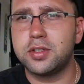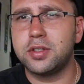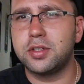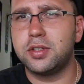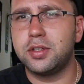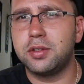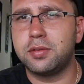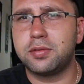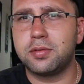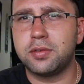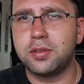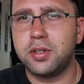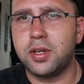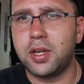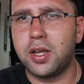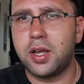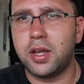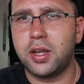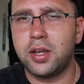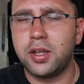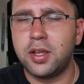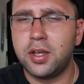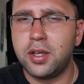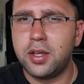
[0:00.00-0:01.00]
is a different
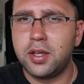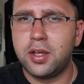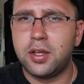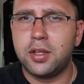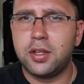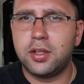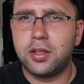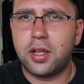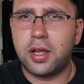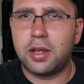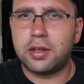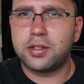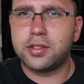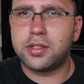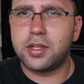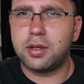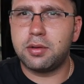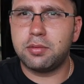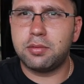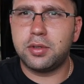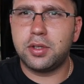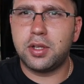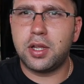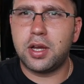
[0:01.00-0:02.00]
day. Last
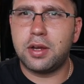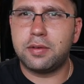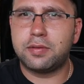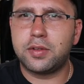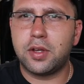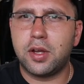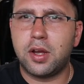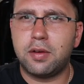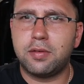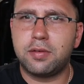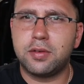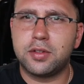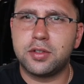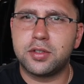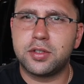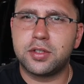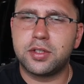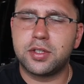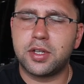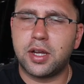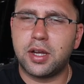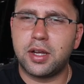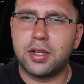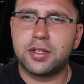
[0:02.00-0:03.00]
time we left off,
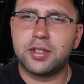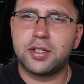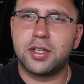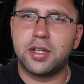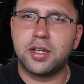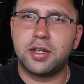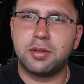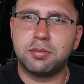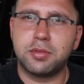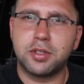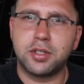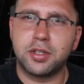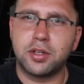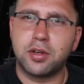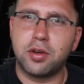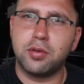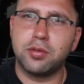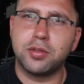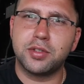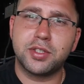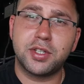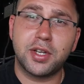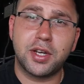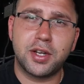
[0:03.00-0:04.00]
as I said, I'm gonna
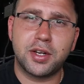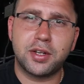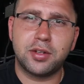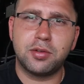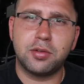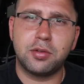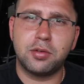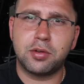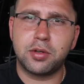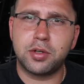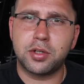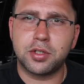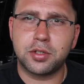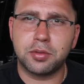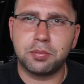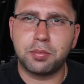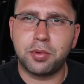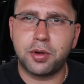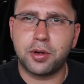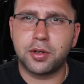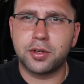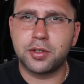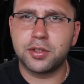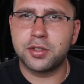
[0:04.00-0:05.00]
go inside and order some
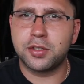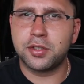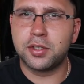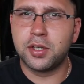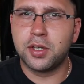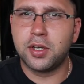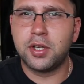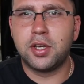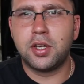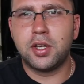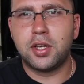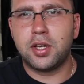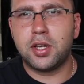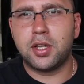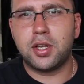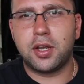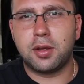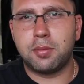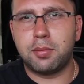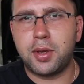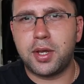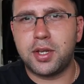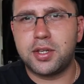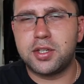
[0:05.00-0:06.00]
parts, and
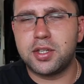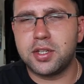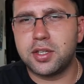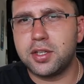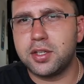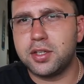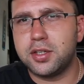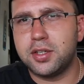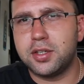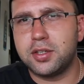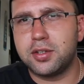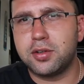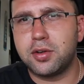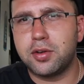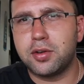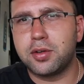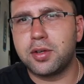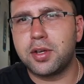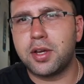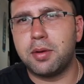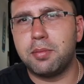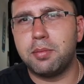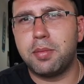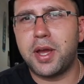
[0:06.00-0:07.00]
I basically
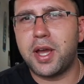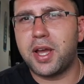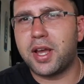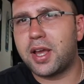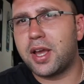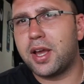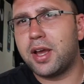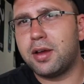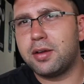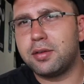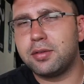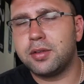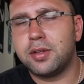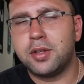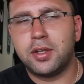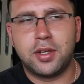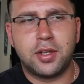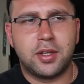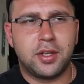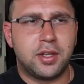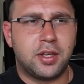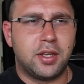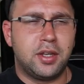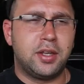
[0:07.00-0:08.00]
didn't come back out,
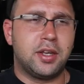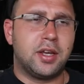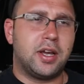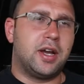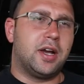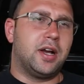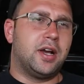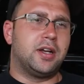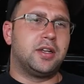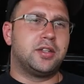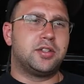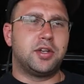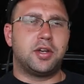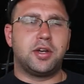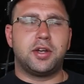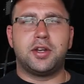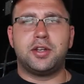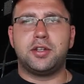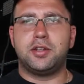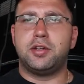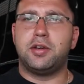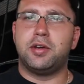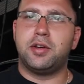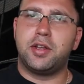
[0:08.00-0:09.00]
so I
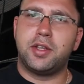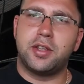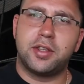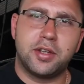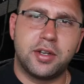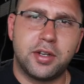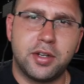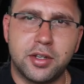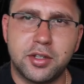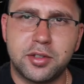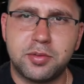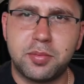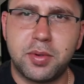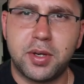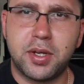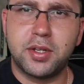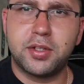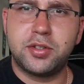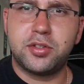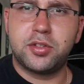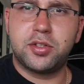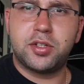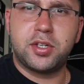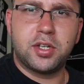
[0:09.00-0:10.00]
didn't do anything else. But
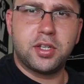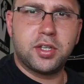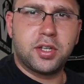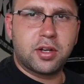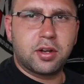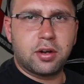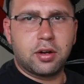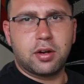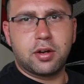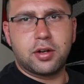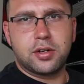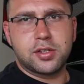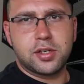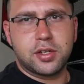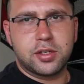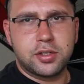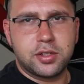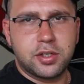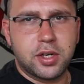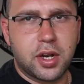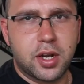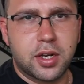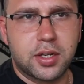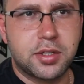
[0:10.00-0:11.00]
as you see, the car's
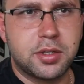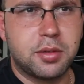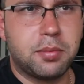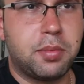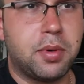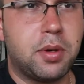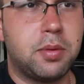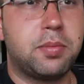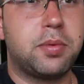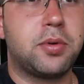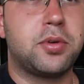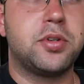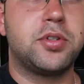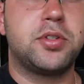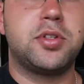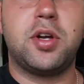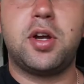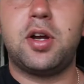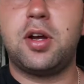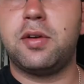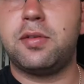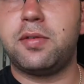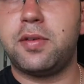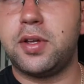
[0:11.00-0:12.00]
unjacked, the bumper's
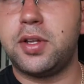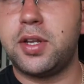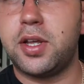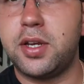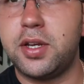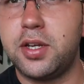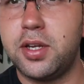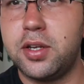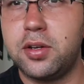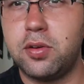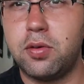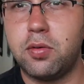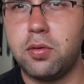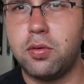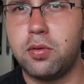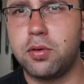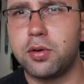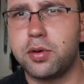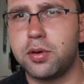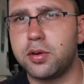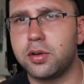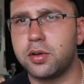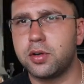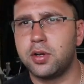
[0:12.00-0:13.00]
off, and I did
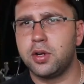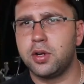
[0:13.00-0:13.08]
order